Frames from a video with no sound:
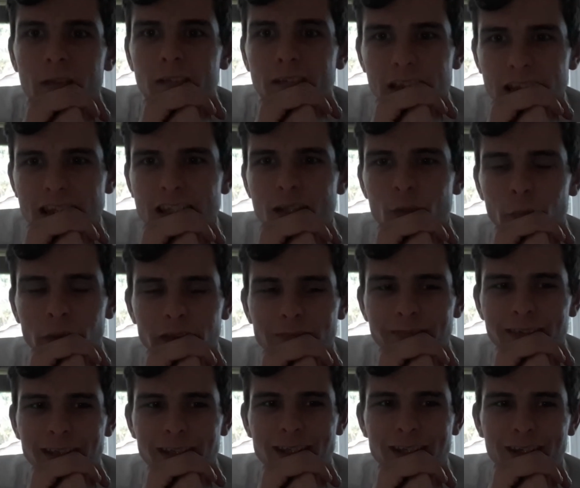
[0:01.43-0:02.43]
This is a wee
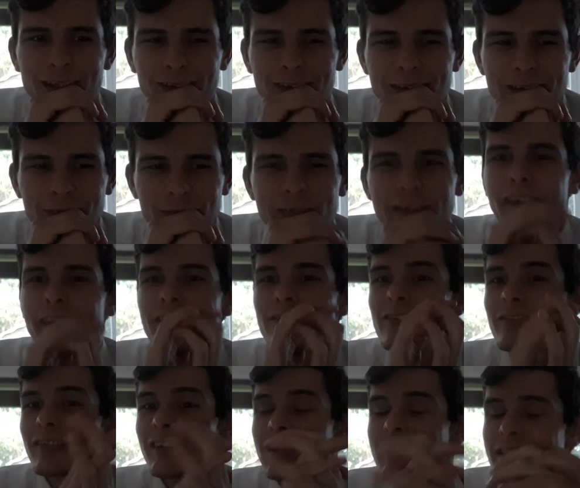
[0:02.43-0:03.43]
big joke. I've
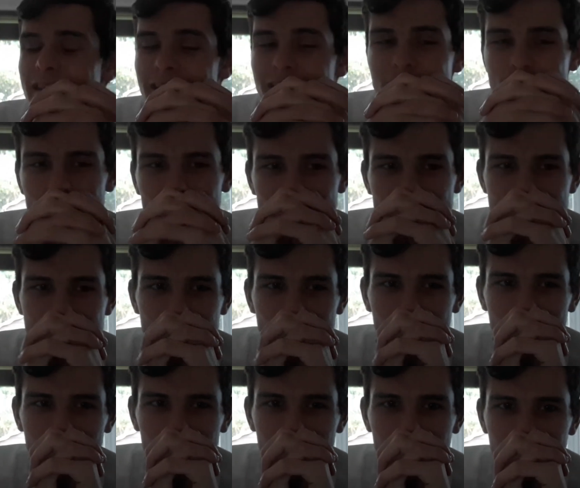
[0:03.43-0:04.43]
never really said this much,
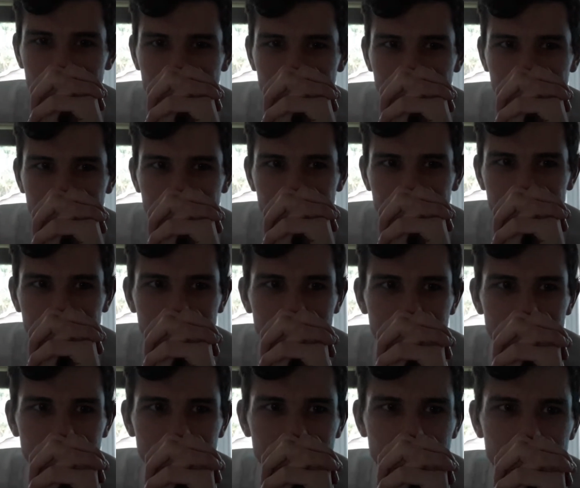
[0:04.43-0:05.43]
but
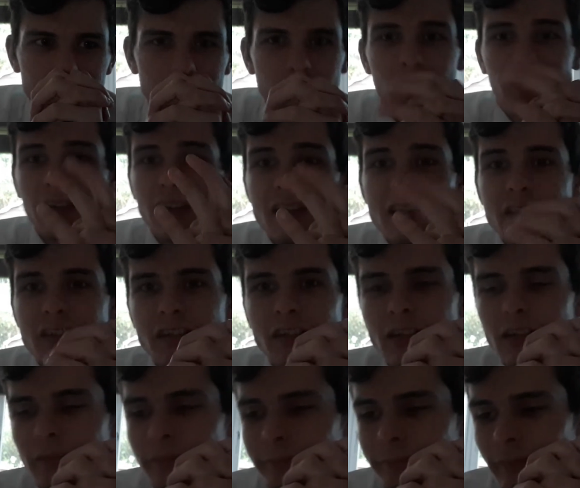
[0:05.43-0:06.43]
unless you
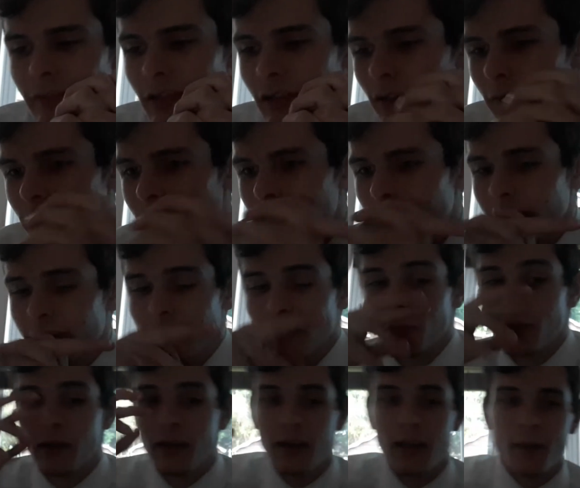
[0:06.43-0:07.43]
know.
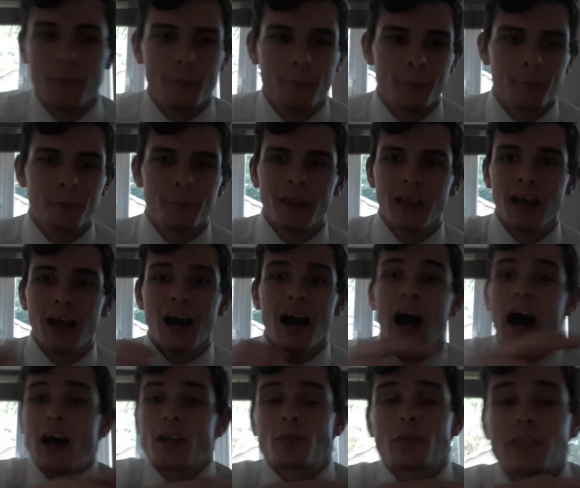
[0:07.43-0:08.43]
Anyway, I
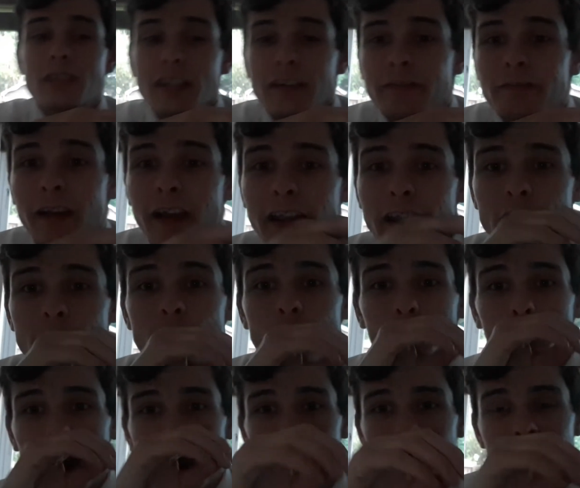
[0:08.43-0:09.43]
just want to say a thank you
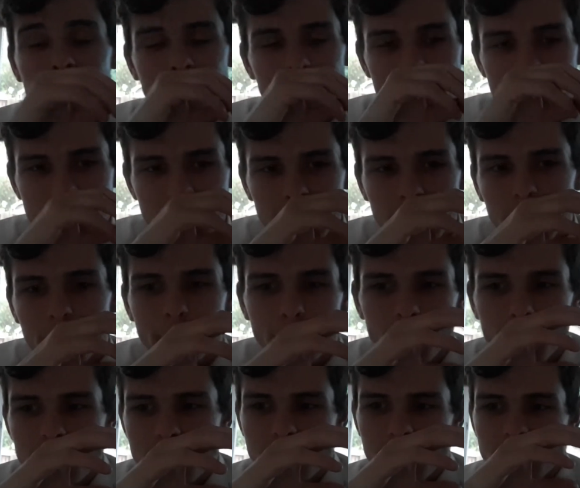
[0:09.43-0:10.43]
to every single
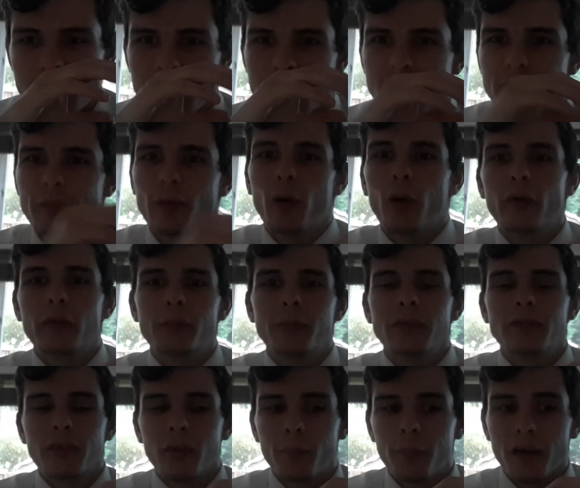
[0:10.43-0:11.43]
person that's actually put up for
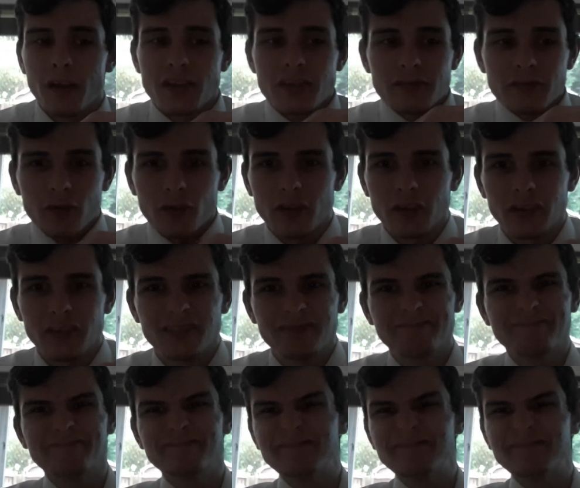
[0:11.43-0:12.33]
me for the past fucking.